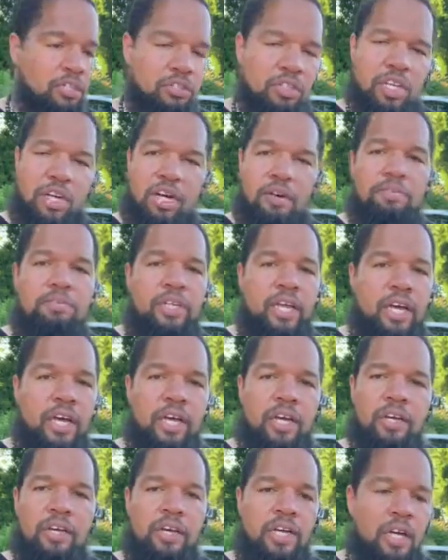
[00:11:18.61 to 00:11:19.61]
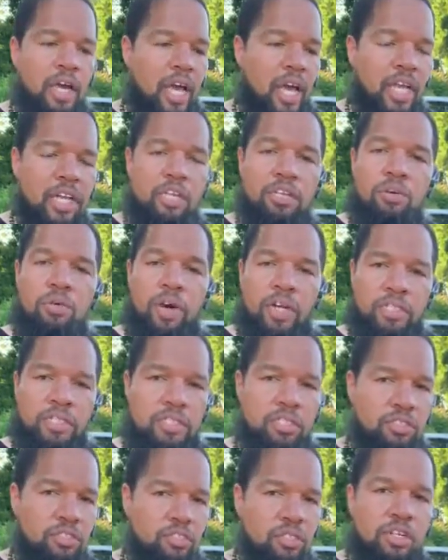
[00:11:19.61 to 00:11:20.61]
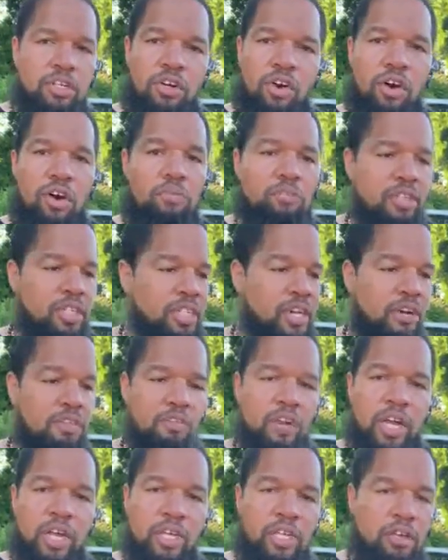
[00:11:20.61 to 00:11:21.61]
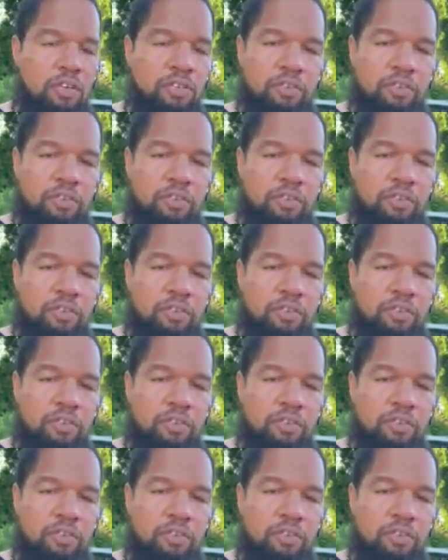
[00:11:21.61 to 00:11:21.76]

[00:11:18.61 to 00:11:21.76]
You come there. Any questions, you can call me directly.